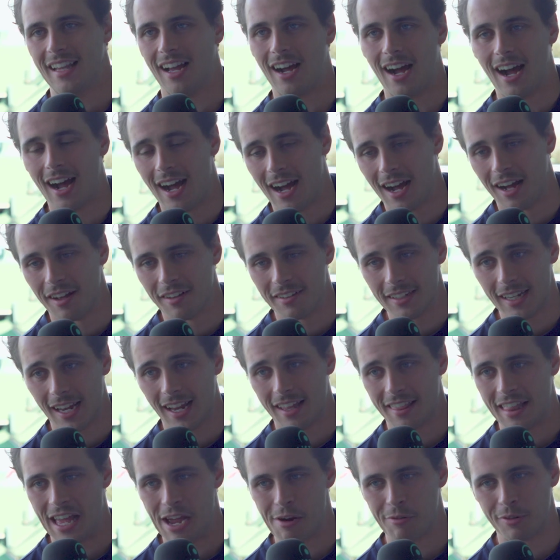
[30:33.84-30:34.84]

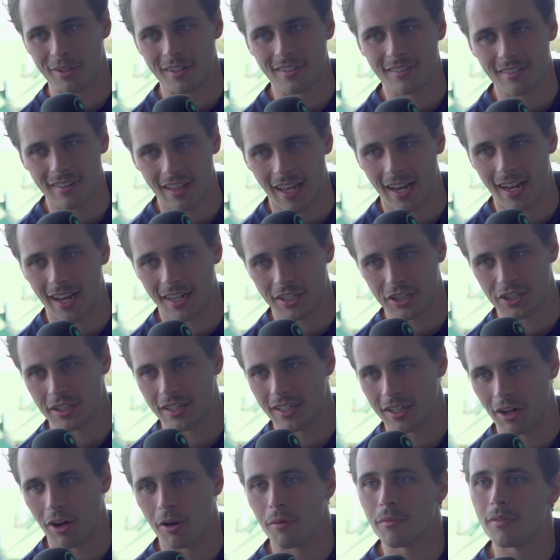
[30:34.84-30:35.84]
They
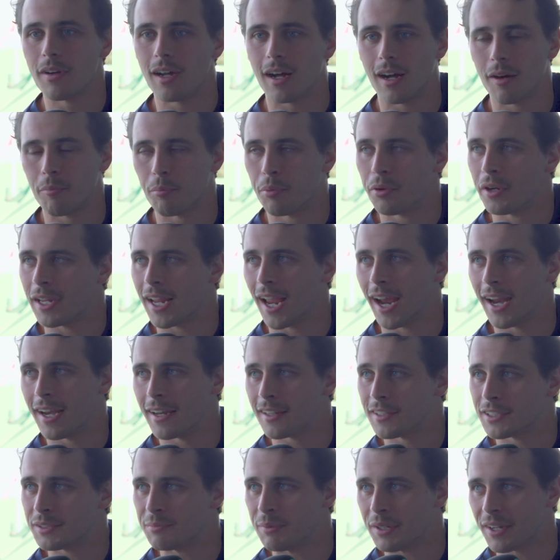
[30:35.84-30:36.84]
actually got pretty
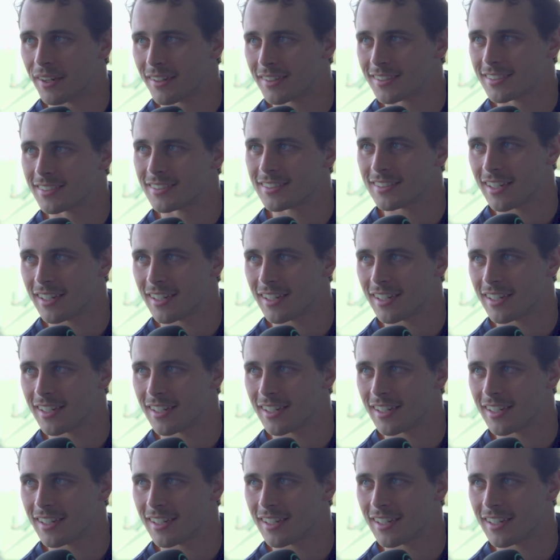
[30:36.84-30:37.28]
heated, to be honest.